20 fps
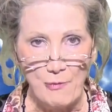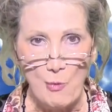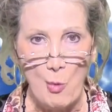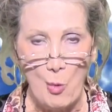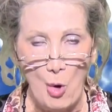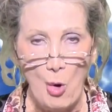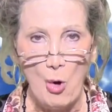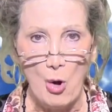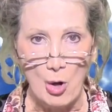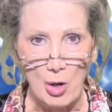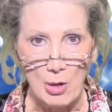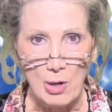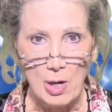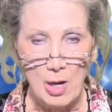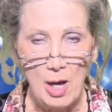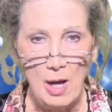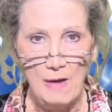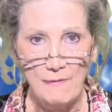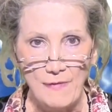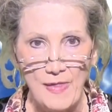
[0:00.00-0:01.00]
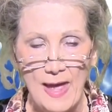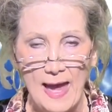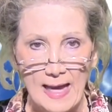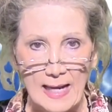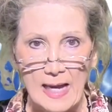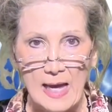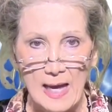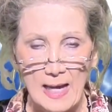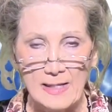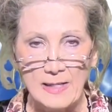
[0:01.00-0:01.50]
war, of that
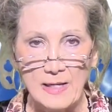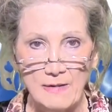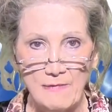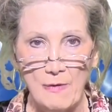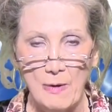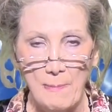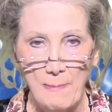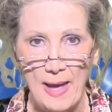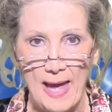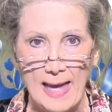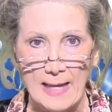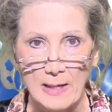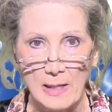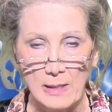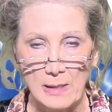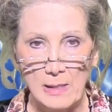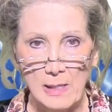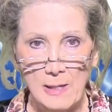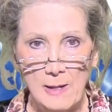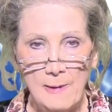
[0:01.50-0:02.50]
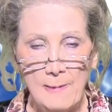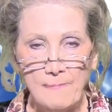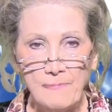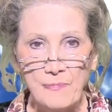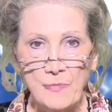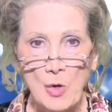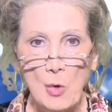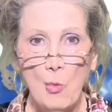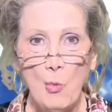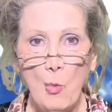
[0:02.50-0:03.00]
kind of a battle.
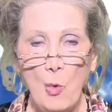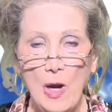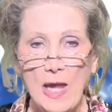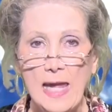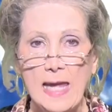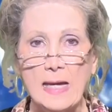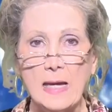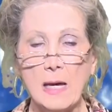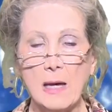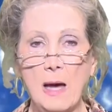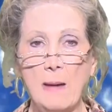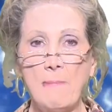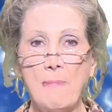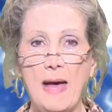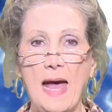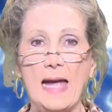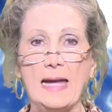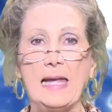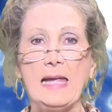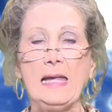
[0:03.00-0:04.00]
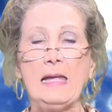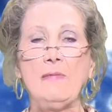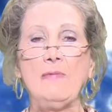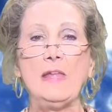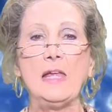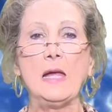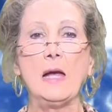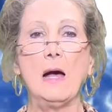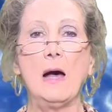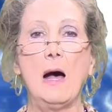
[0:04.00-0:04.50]
We come back in
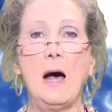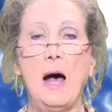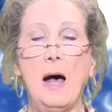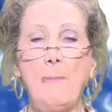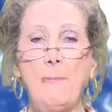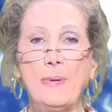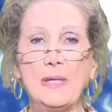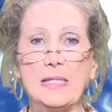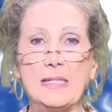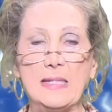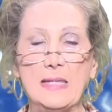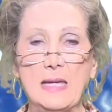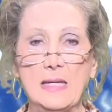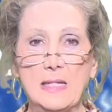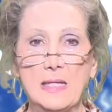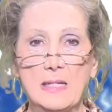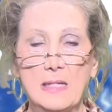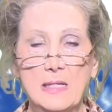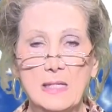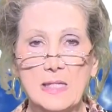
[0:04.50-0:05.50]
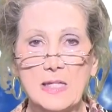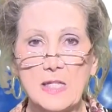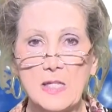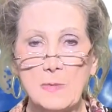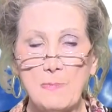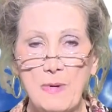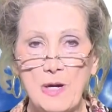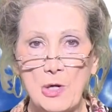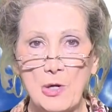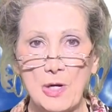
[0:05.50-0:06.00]
the opposite
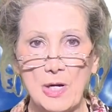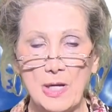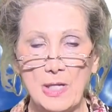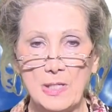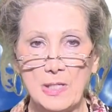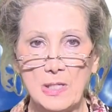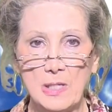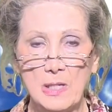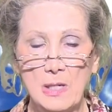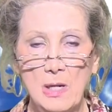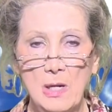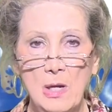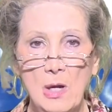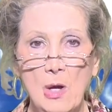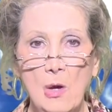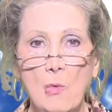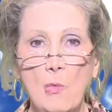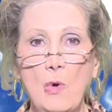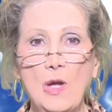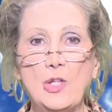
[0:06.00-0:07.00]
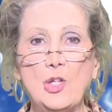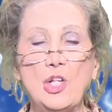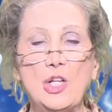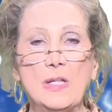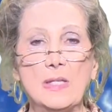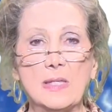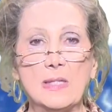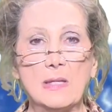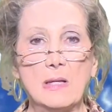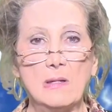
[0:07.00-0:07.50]
spirit, which
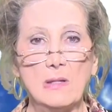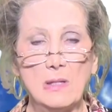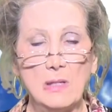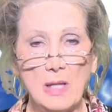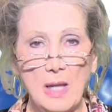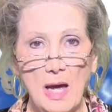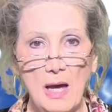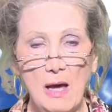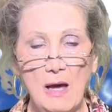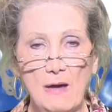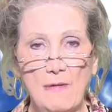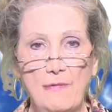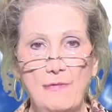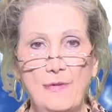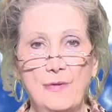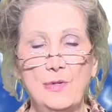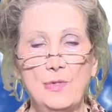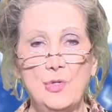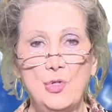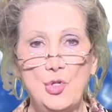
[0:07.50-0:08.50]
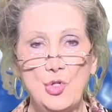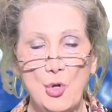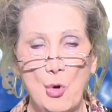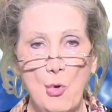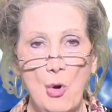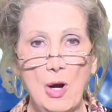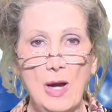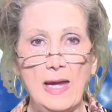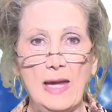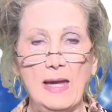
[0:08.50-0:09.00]
is love,
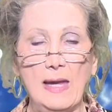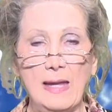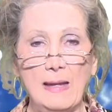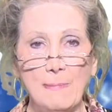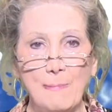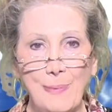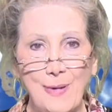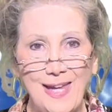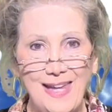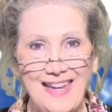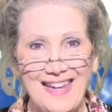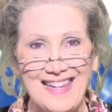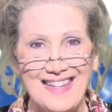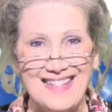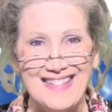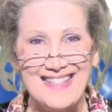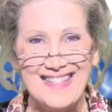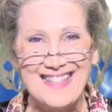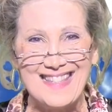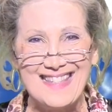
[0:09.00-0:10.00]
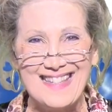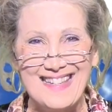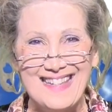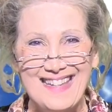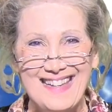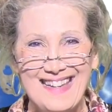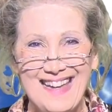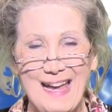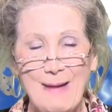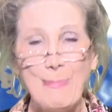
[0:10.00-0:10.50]
joy, and peace,
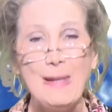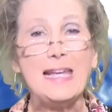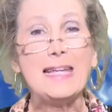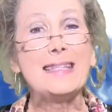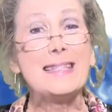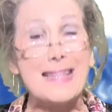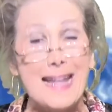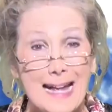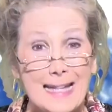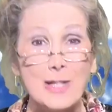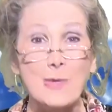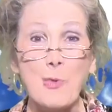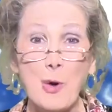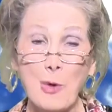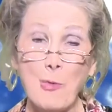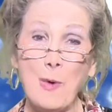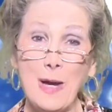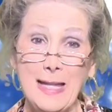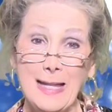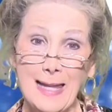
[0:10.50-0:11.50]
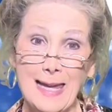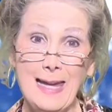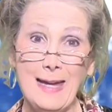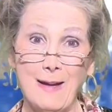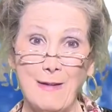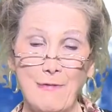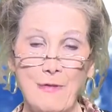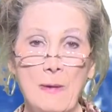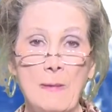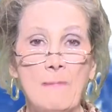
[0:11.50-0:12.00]
because that's where we
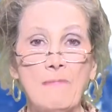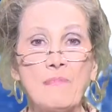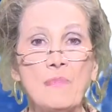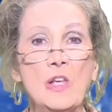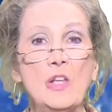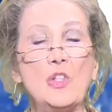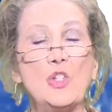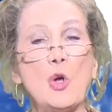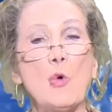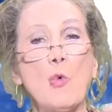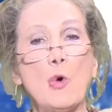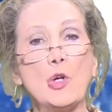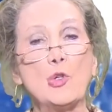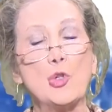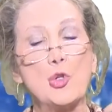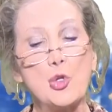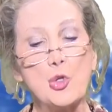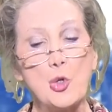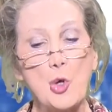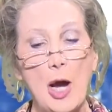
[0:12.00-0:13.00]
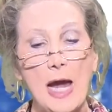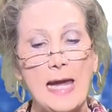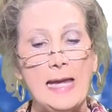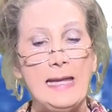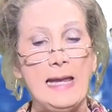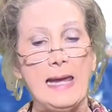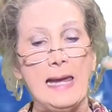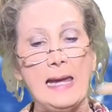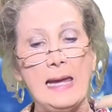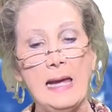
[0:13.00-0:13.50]
live. So we're
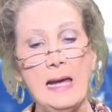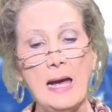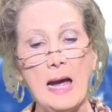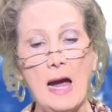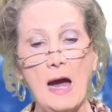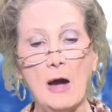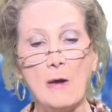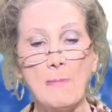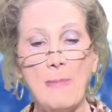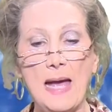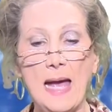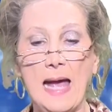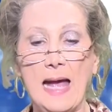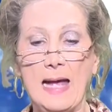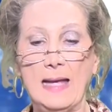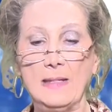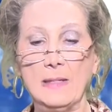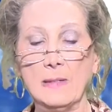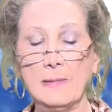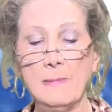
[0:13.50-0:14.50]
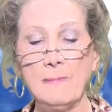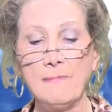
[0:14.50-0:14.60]
training our mind.